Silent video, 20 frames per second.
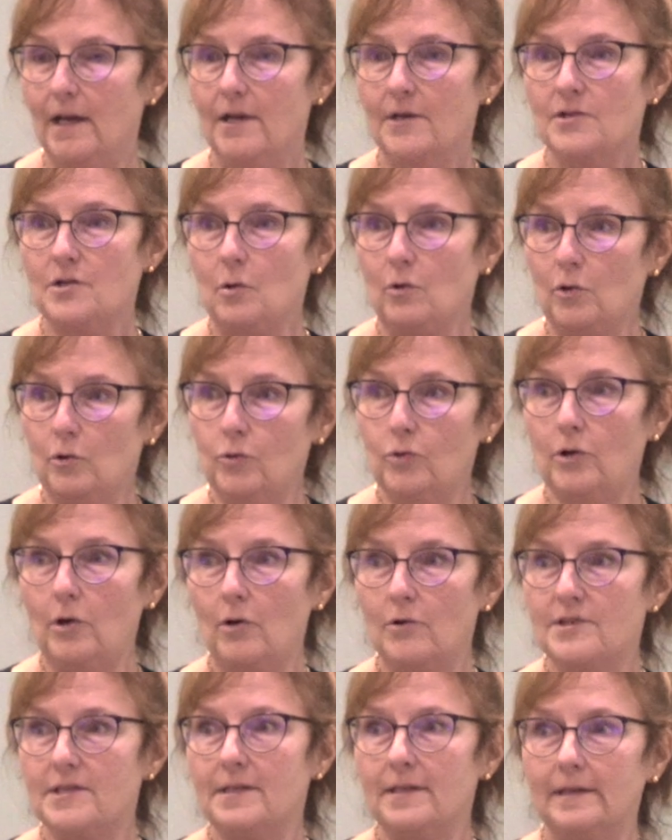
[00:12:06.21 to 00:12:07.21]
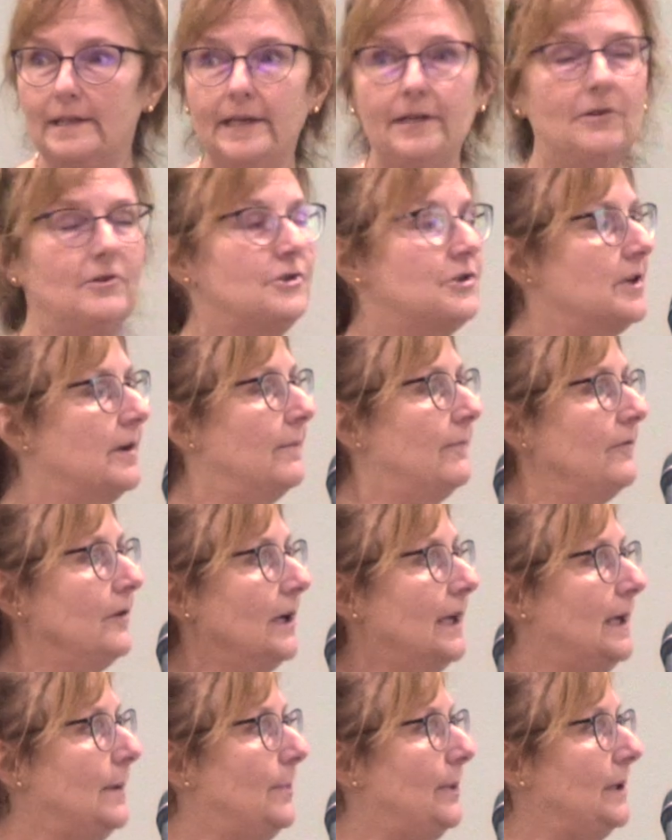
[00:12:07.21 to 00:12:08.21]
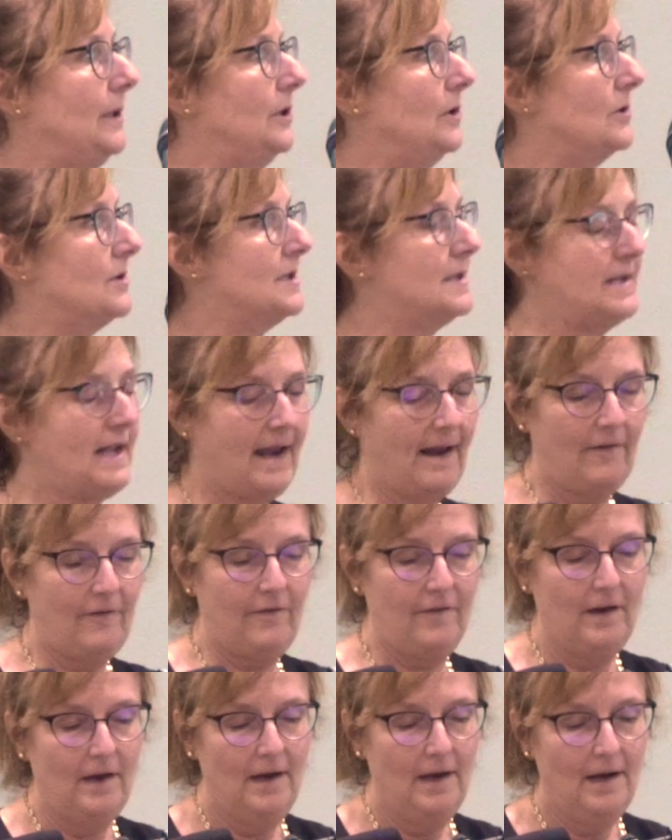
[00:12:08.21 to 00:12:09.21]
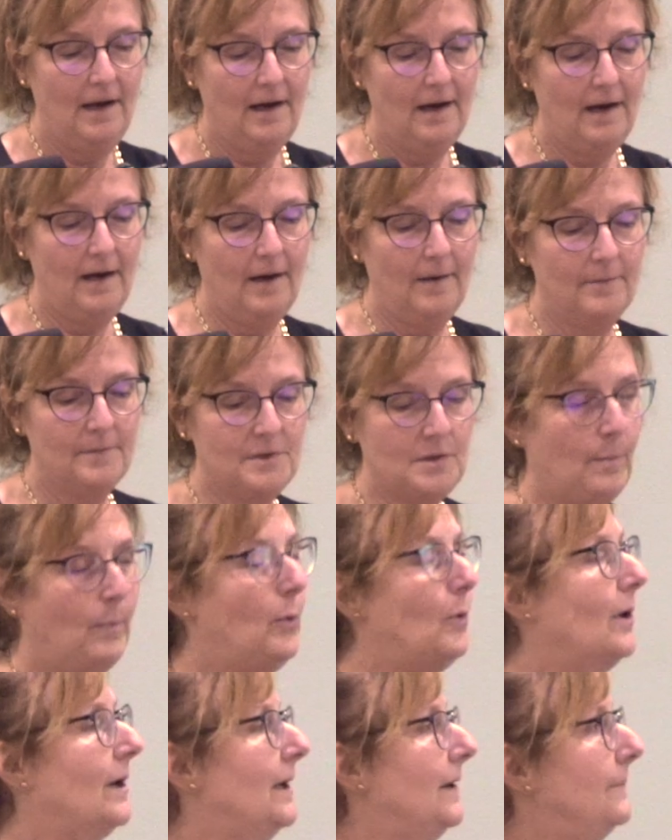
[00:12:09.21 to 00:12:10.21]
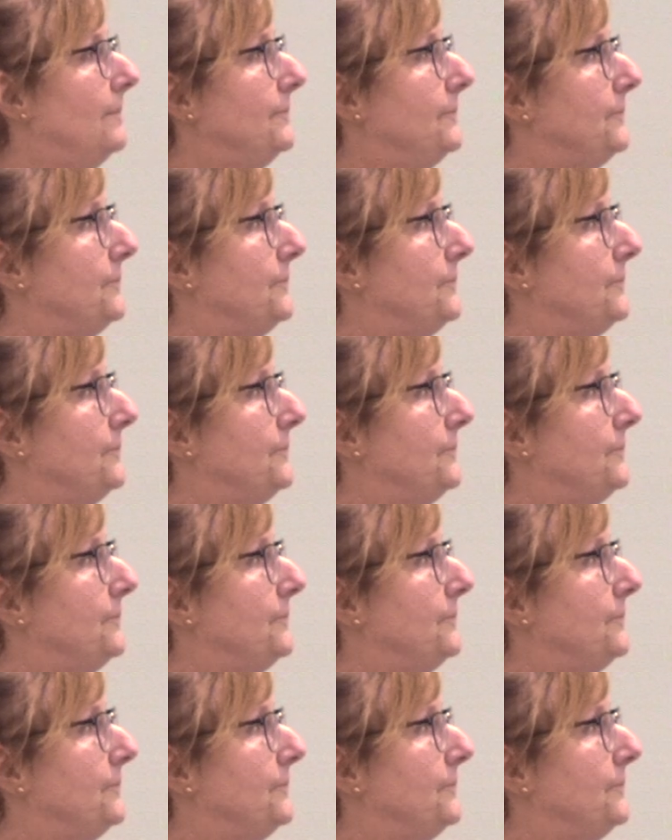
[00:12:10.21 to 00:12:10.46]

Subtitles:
So kudos to leadership for keeping your staff supported.